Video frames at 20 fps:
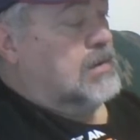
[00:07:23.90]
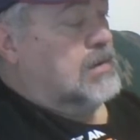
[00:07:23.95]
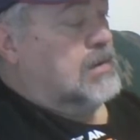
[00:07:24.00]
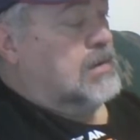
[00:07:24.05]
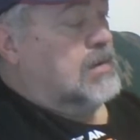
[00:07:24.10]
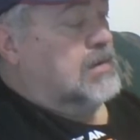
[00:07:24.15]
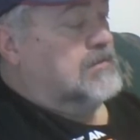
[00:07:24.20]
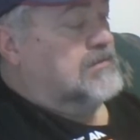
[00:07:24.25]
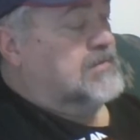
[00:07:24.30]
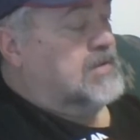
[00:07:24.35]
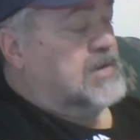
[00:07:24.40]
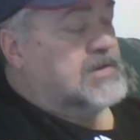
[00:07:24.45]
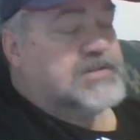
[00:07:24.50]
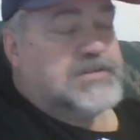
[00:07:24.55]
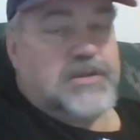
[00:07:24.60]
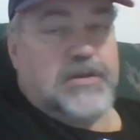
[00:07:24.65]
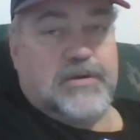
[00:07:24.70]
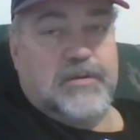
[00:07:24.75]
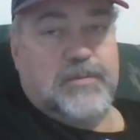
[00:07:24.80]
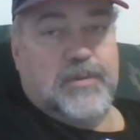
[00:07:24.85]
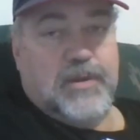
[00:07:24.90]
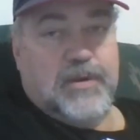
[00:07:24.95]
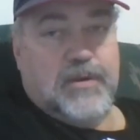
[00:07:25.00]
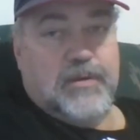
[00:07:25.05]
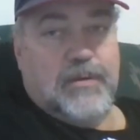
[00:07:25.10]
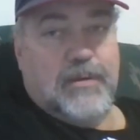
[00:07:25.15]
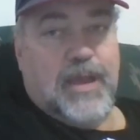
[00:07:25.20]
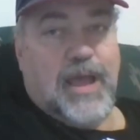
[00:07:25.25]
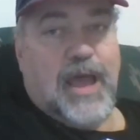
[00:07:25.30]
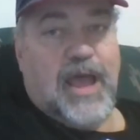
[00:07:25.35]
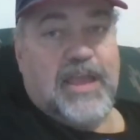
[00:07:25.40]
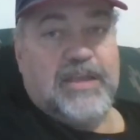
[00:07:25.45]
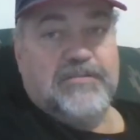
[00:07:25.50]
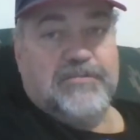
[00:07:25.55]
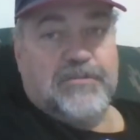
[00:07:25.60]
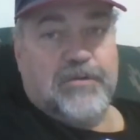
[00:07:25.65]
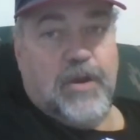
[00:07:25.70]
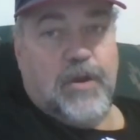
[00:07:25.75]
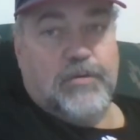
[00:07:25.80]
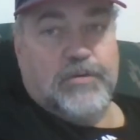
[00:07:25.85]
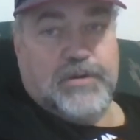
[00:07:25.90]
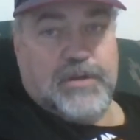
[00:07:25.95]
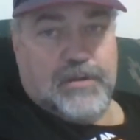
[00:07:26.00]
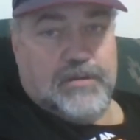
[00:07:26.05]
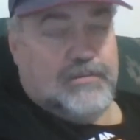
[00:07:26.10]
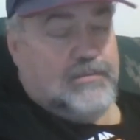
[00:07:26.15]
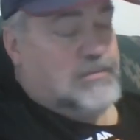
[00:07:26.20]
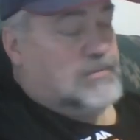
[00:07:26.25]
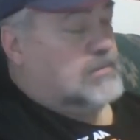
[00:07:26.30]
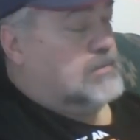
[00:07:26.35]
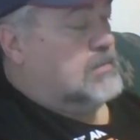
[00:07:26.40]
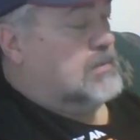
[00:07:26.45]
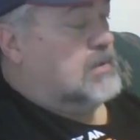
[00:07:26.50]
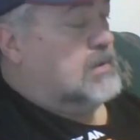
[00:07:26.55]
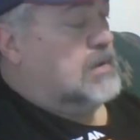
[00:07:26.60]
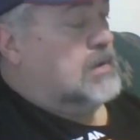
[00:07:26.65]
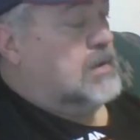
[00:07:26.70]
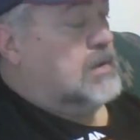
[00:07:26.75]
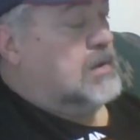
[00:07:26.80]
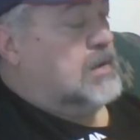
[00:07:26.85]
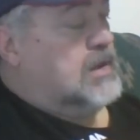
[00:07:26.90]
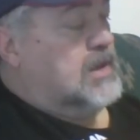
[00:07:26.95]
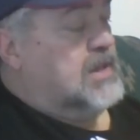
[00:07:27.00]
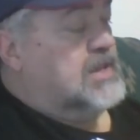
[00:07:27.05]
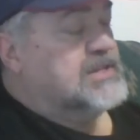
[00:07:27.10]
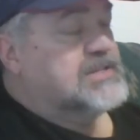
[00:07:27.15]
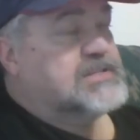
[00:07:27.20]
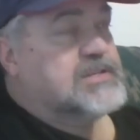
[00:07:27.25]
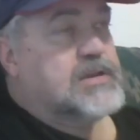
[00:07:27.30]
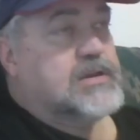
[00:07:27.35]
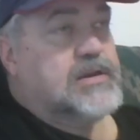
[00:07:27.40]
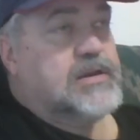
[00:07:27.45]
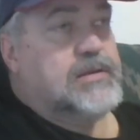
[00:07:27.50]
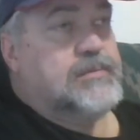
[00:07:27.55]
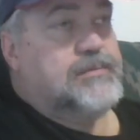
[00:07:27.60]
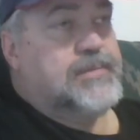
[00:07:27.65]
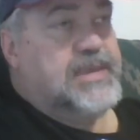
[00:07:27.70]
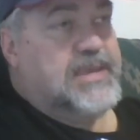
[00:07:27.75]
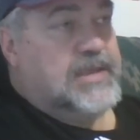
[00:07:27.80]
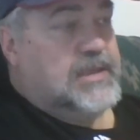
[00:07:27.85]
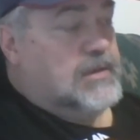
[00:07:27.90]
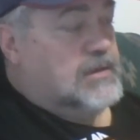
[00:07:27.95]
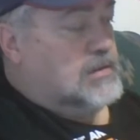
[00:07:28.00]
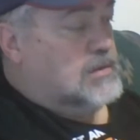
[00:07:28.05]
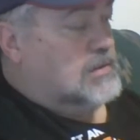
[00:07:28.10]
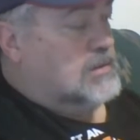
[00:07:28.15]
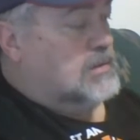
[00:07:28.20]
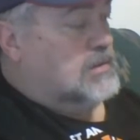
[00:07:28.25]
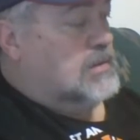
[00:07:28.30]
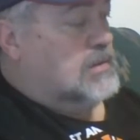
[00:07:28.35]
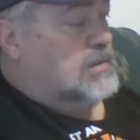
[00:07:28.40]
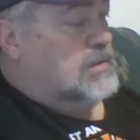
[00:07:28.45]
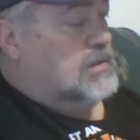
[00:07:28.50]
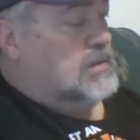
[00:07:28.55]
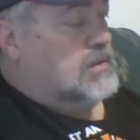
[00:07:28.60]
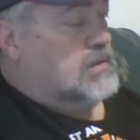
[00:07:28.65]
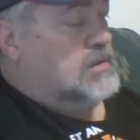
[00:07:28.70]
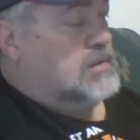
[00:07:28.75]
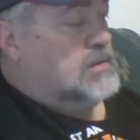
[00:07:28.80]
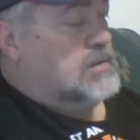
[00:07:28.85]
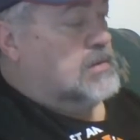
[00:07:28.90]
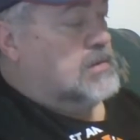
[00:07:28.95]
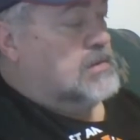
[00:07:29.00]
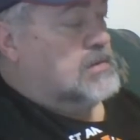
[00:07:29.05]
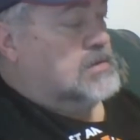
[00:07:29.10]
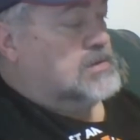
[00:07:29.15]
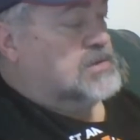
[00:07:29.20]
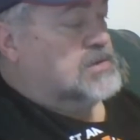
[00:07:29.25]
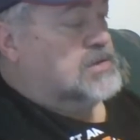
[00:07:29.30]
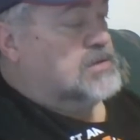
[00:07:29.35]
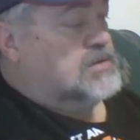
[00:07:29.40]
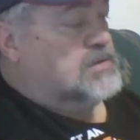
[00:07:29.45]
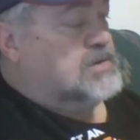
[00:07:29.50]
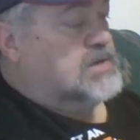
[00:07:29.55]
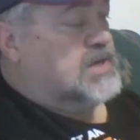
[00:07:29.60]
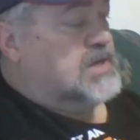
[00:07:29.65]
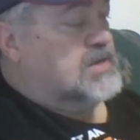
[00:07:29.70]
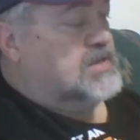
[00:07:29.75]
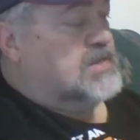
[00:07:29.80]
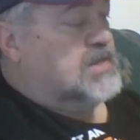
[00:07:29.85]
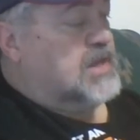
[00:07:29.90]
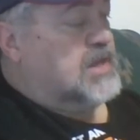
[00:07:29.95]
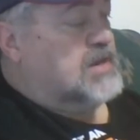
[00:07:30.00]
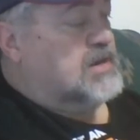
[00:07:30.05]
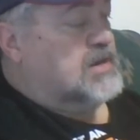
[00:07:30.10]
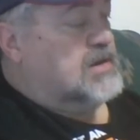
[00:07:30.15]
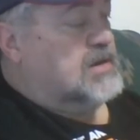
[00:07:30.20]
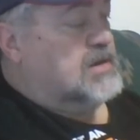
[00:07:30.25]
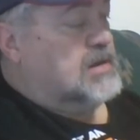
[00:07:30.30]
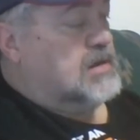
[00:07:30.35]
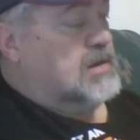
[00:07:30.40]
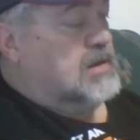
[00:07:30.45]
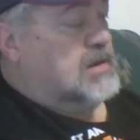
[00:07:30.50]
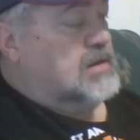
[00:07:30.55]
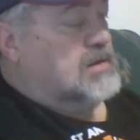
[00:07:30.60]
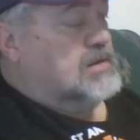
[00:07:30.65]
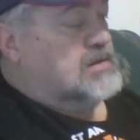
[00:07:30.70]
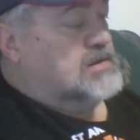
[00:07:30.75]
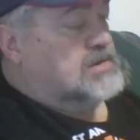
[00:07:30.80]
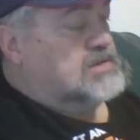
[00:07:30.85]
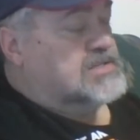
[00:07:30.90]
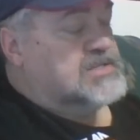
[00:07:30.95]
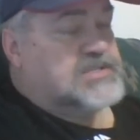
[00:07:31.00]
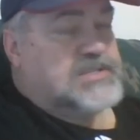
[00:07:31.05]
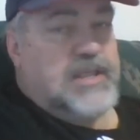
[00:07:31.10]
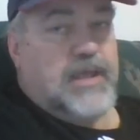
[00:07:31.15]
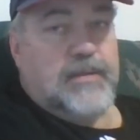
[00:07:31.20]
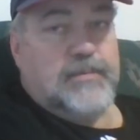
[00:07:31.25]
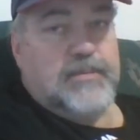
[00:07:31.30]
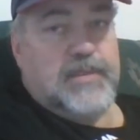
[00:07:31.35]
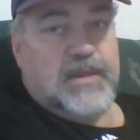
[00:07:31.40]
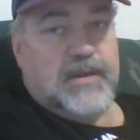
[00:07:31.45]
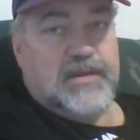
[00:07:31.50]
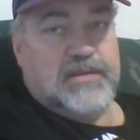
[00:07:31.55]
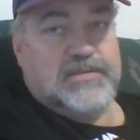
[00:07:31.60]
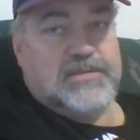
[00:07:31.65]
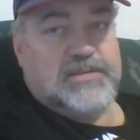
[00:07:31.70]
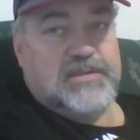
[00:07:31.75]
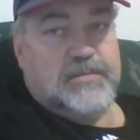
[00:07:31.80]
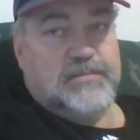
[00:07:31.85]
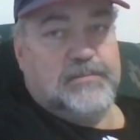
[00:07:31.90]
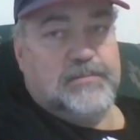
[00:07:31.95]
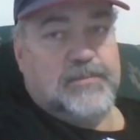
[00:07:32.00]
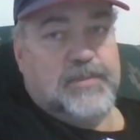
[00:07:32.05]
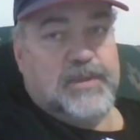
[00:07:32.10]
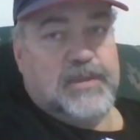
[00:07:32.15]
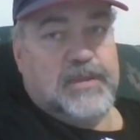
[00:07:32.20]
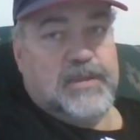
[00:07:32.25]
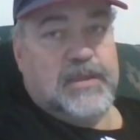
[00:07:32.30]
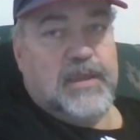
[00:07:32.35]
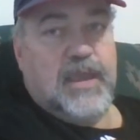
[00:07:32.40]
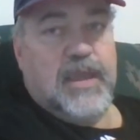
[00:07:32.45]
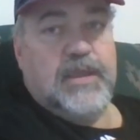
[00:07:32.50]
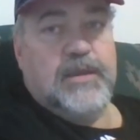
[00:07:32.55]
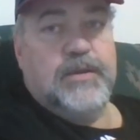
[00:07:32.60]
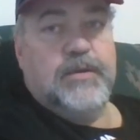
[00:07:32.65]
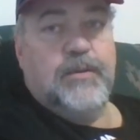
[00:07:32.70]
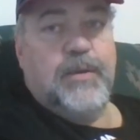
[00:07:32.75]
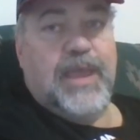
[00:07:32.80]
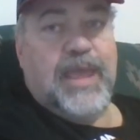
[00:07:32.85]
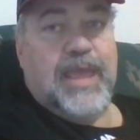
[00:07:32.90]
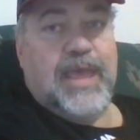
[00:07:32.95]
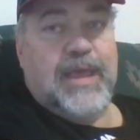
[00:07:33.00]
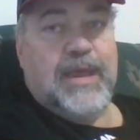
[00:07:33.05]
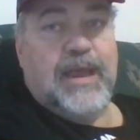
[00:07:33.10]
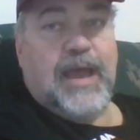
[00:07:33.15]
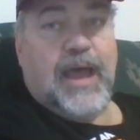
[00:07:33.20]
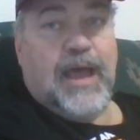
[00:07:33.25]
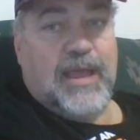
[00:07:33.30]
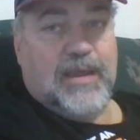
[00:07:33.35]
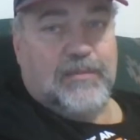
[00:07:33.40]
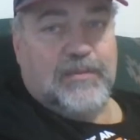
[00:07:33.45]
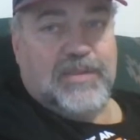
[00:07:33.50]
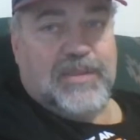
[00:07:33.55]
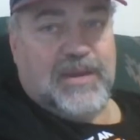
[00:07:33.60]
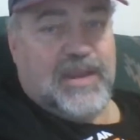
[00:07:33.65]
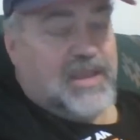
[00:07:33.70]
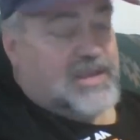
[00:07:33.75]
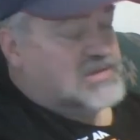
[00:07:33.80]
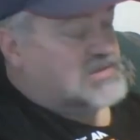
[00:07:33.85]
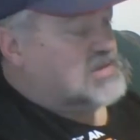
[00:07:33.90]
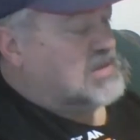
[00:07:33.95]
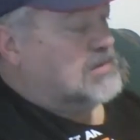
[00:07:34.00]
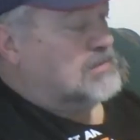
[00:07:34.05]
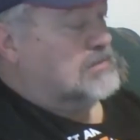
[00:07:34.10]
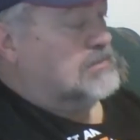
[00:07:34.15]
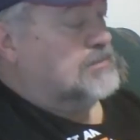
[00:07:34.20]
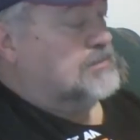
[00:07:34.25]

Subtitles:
of escribir, I wrote, escribí. So you take that stem that ends in B and you add I with an accent.